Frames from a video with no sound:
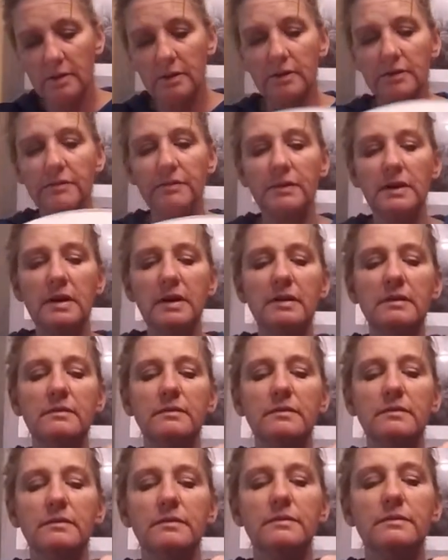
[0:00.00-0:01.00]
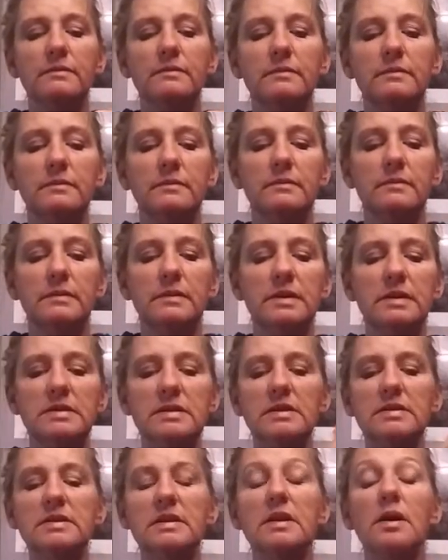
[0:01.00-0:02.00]
your front. This
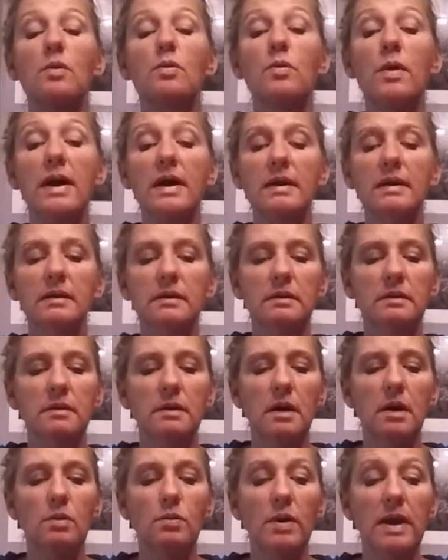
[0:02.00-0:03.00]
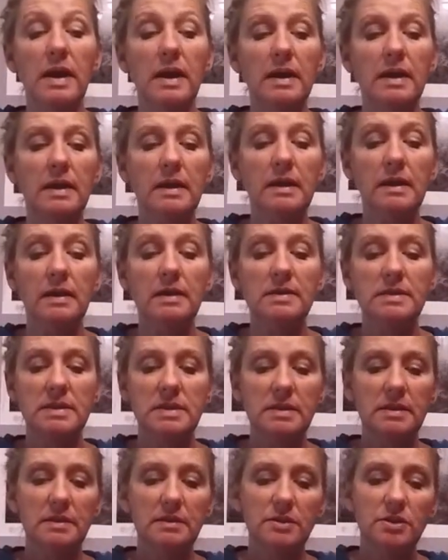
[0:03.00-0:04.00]
is an away
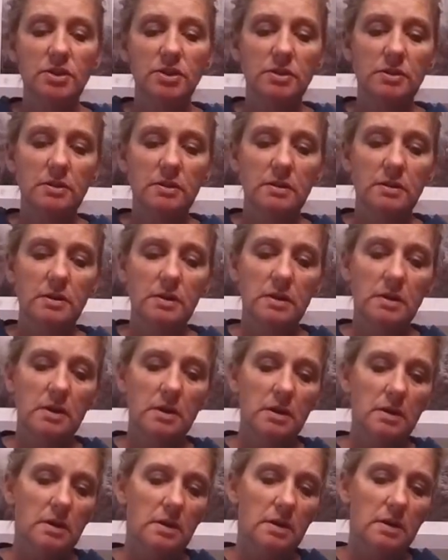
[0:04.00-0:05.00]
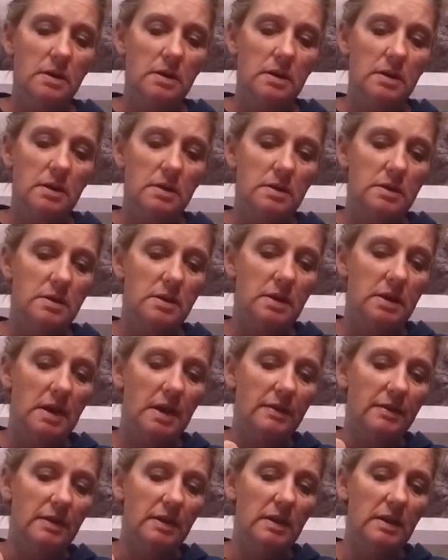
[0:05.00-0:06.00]
stitch. You
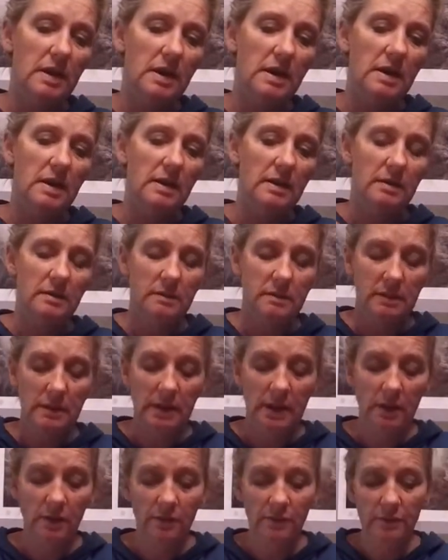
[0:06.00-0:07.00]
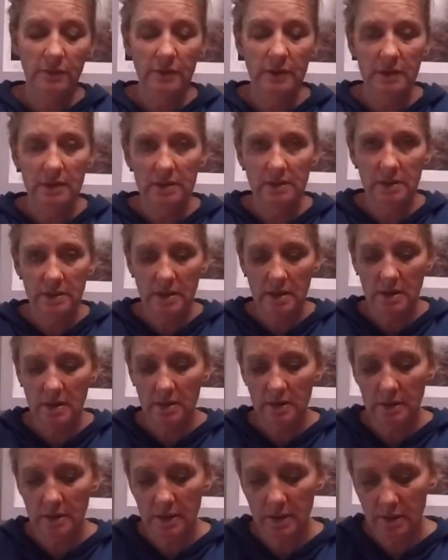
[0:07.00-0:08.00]
cut the knot carefully to not
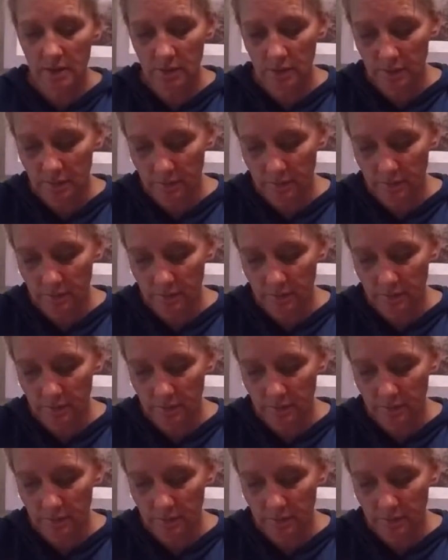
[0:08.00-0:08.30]
cut your